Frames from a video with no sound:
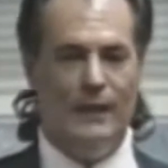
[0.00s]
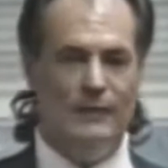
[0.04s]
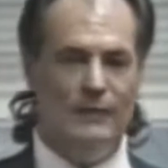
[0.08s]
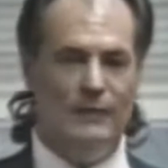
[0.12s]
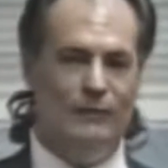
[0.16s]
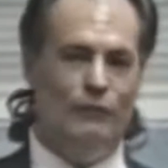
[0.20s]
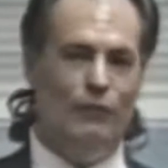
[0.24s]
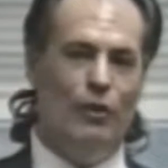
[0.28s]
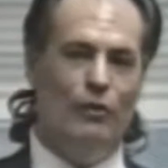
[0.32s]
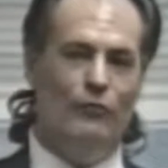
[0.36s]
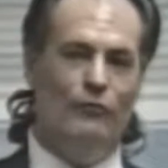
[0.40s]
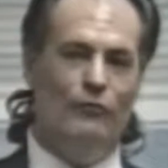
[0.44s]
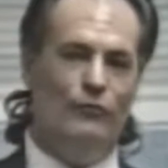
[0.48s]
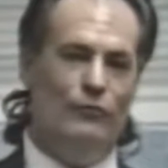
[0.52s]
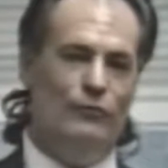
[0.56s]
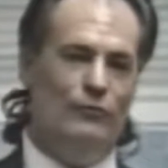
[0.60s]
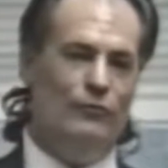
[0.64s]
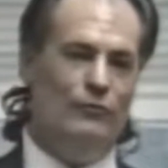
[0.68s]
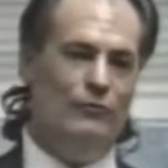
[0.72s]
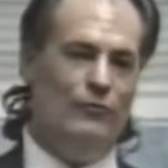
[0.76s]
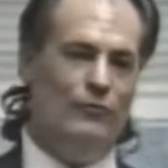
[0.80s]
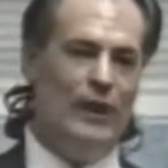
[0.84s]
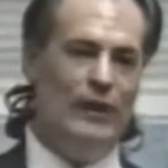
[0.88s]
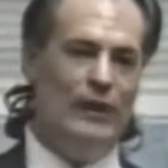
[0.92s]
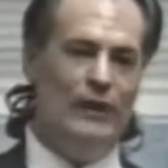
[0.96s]
And they've
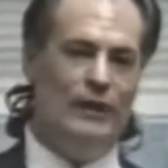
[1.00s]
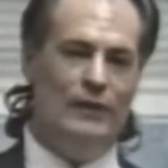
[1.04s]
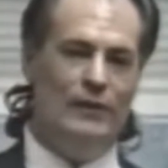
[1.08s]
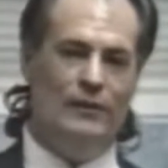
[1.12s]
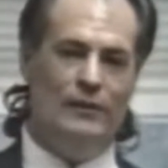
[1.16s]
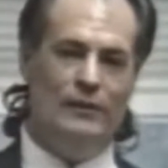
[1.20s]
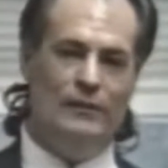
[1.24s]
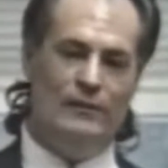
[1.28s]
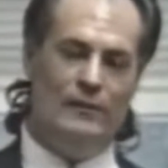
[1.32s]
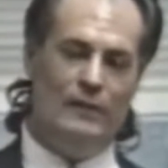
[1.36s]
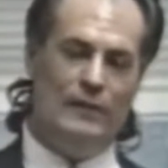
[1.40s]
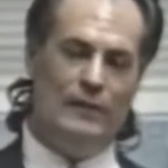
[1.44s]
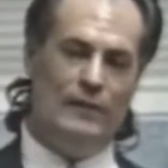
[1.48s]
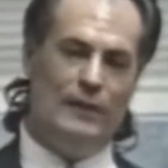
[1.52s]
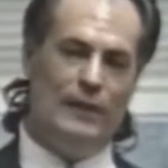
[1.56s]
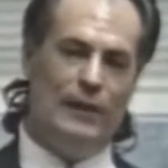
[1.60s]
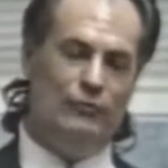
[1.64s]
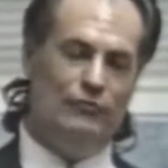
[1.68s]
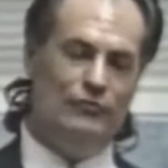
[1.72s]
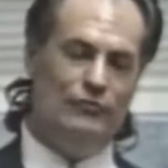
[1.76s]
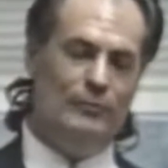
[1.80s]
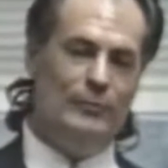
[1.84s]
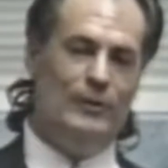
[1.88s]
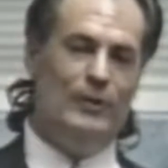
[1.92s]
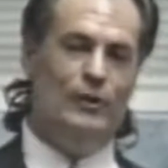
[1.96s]
also divided,
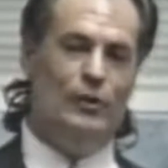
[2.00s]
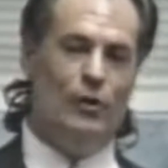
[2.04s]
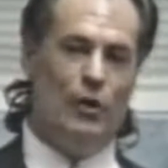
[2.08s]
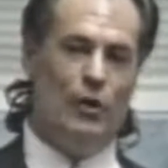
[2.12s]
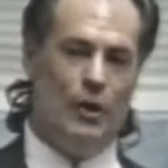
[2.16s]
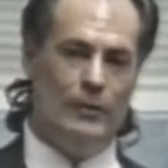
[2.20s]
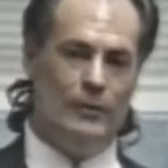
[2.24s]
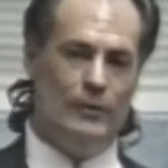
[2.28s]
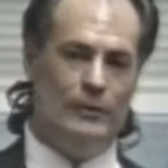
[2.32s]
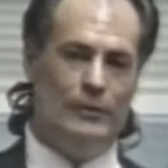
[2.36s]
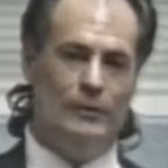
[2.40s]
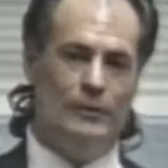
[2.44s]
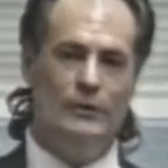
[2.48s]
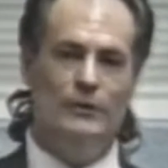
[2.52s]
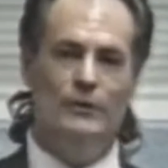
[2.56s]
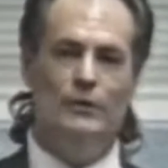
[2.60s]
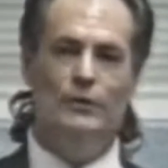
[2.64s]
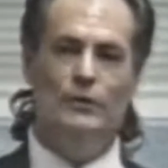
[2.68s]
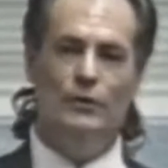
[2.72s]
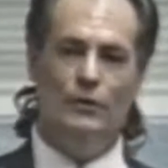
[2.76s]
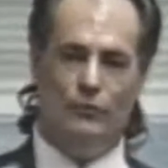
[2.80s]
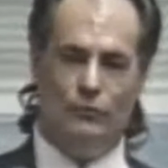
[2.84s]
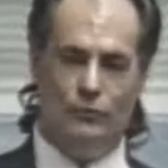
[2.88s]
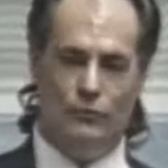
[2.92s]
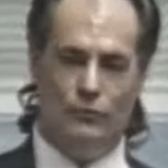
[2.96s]
now Jimmy Carter
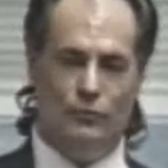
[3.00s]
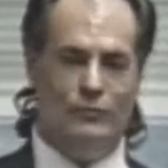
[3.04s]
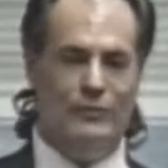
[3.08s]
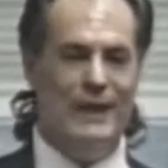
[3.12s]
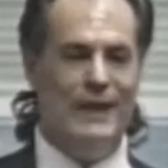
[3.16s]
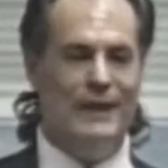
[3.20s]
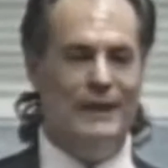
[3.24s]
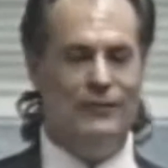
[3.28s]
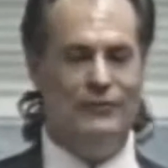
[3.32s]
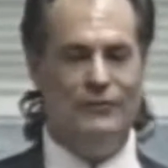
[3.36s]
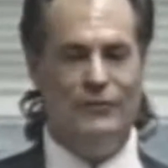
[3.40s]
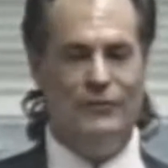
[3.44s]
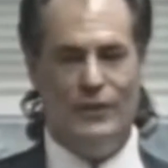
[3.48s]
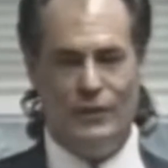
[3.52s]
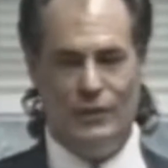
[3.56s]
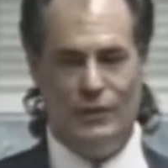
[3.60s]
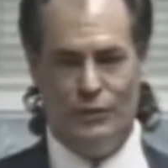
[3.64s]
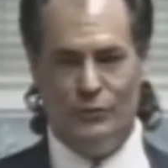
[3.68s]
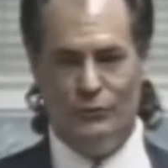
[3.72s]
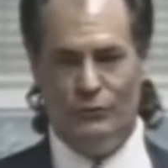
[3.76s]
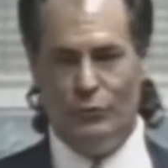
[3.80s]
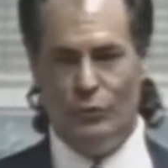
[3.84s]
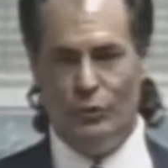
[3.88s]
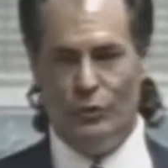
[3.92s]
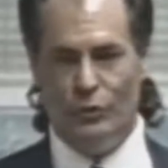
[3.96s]
took that
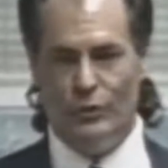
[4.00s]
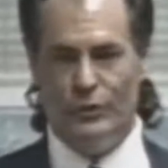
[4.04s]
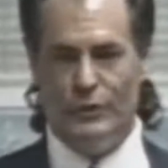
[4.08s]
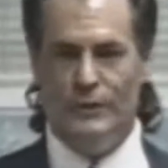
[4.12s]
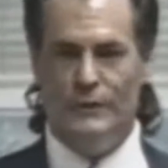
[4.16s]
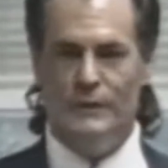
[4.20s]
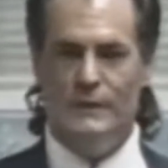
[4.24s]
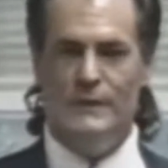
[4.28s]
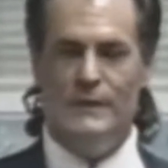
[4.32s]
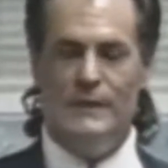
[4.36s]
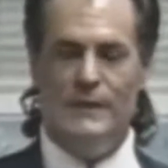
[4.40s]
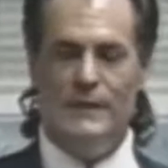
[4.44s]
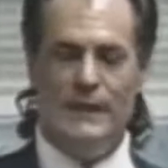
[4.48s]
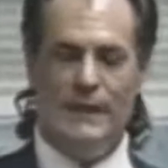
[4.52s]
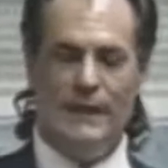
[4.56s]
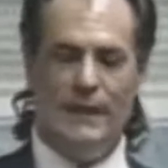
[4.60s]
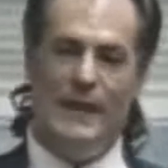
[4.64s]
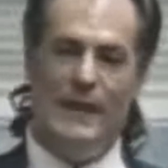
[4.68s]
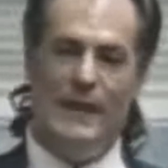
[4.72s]
executive order,